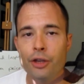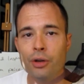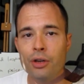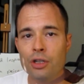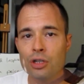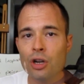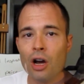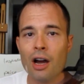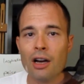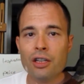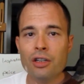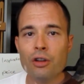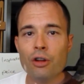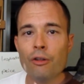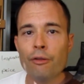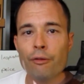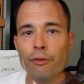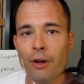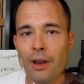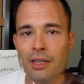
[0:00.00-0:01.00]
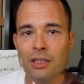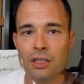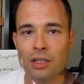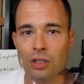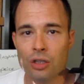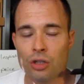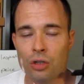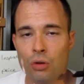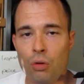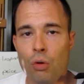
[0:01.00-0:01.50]
you can talk to your friends
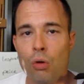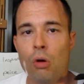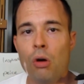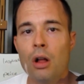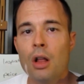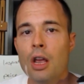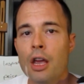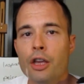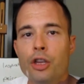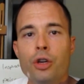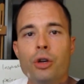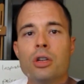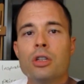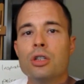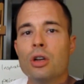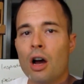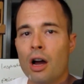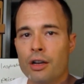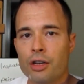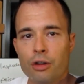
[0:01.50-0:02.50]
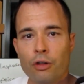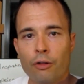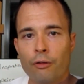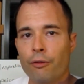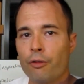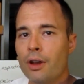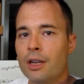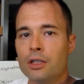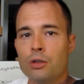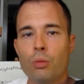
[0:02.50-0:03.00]
in school, you can talk to your
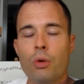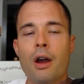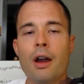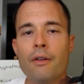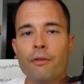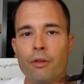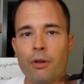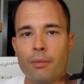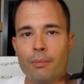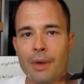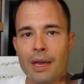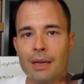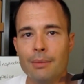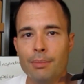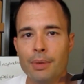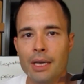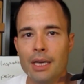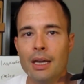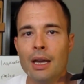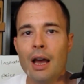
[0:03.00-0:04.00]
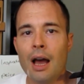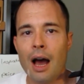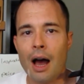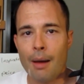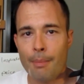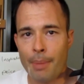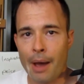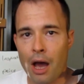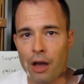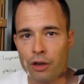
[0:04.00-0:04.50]
friends wherever it may be
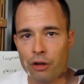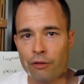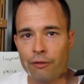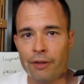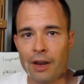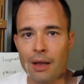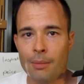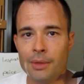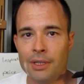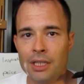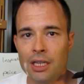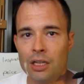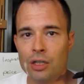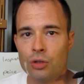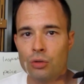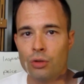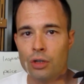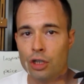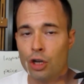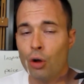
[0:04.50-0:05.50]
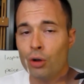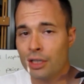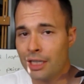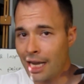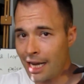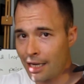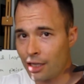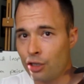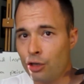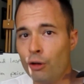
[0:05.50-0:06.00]
about your family's history. Don't
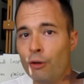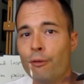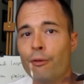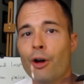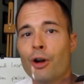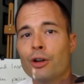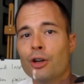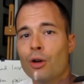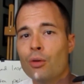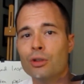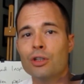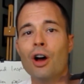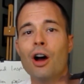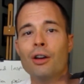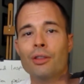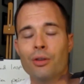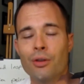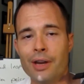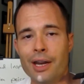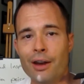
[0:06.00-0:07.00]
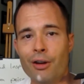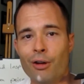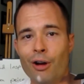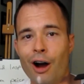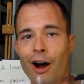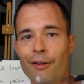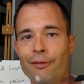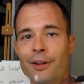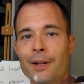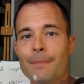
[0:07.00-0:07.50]
take it too far, don't talk their ear
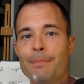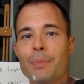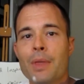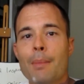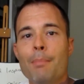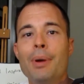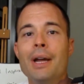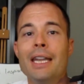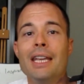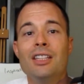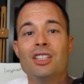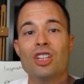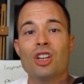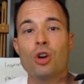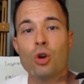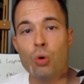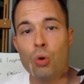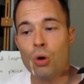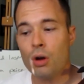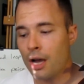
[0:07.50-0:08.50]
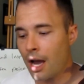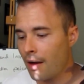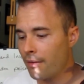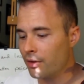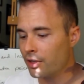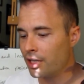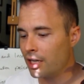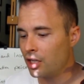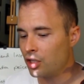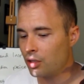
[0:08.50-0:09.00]
off, but it's a cool
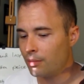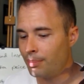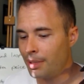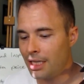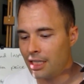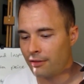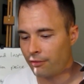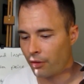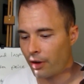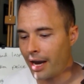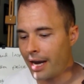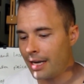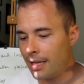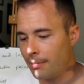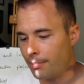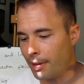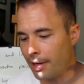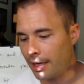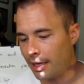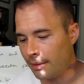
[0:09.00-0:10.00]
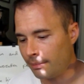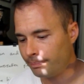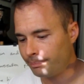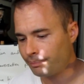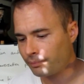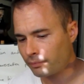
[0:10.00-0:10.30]
conversation piece for anybody.